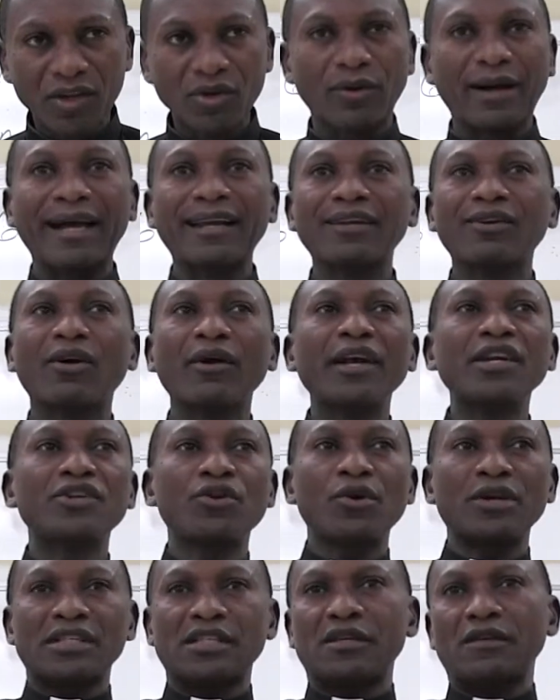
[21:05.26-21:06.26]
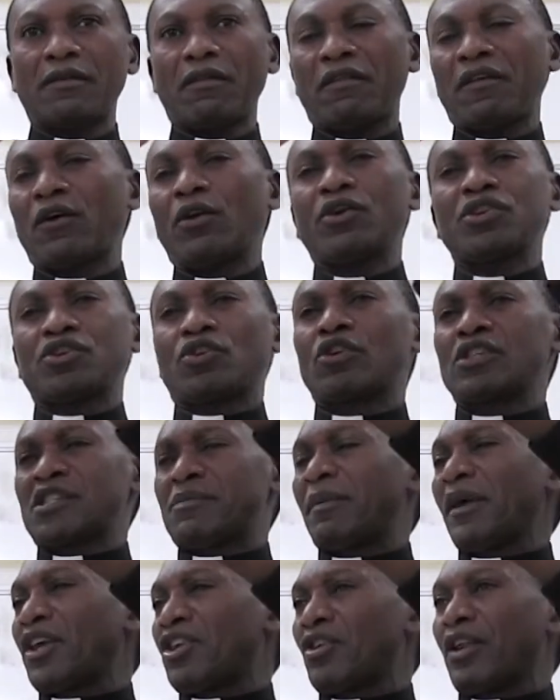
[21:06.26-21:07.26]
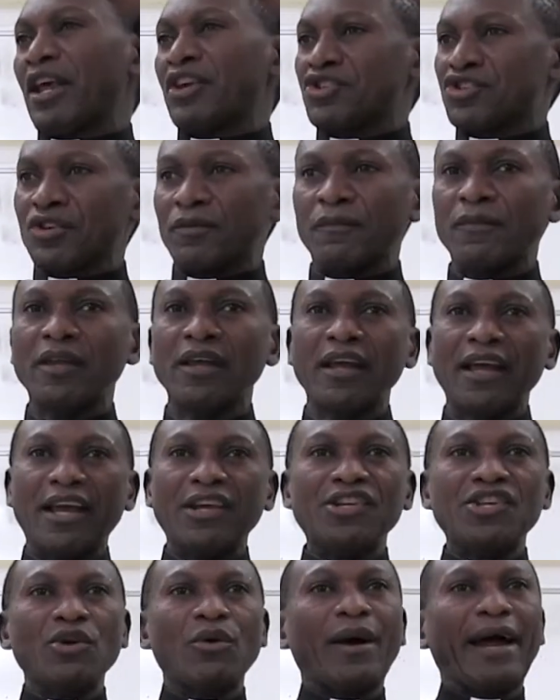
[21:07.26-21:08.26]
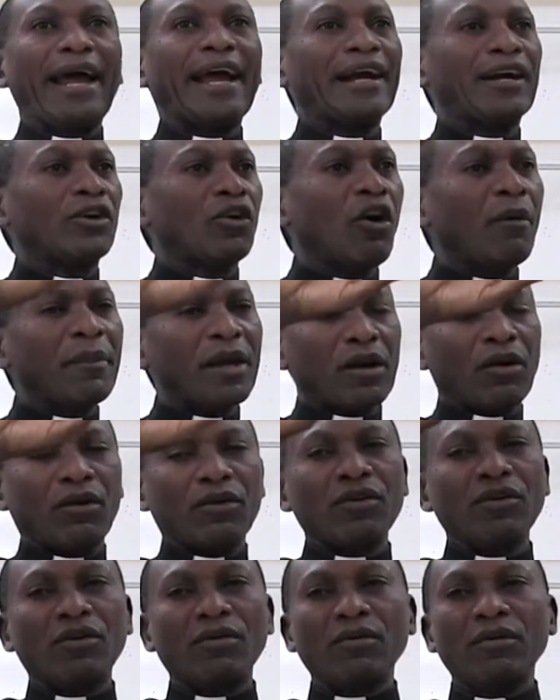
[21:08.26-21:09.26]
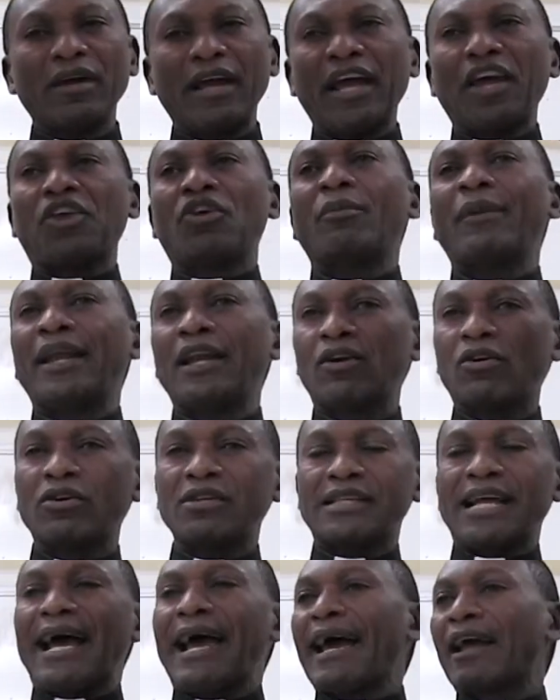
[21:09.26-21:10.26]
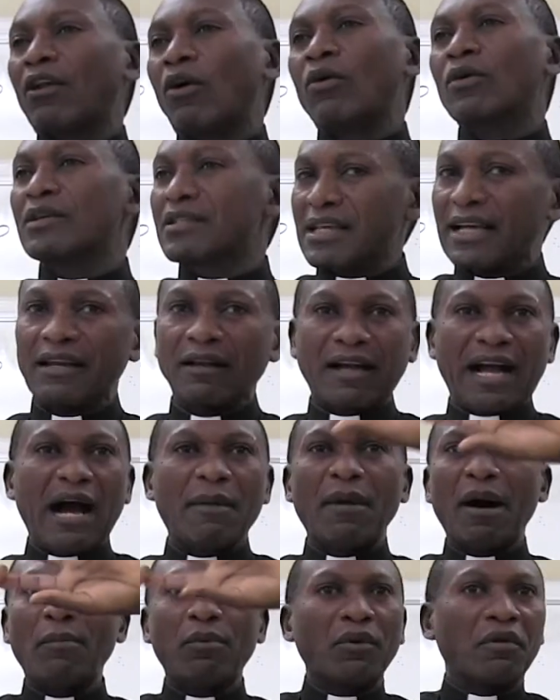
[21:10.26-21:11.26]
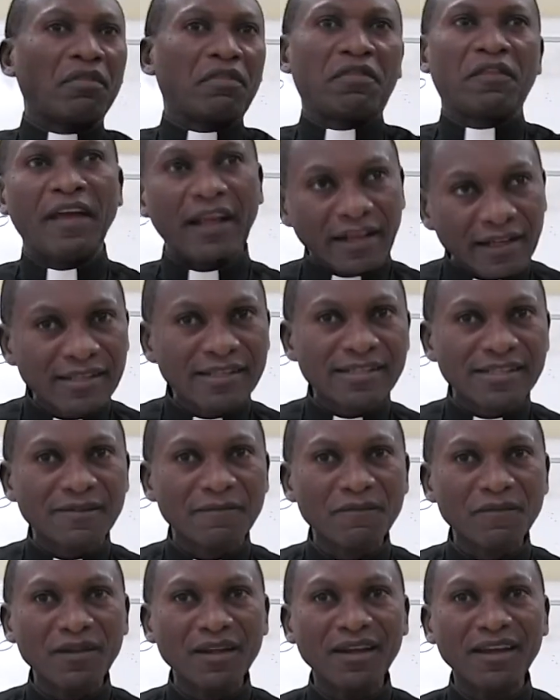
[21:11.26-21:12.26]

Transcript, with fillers: You can go into your theological speculation, into your economic, you know, ecumenical dialogues and come up with things,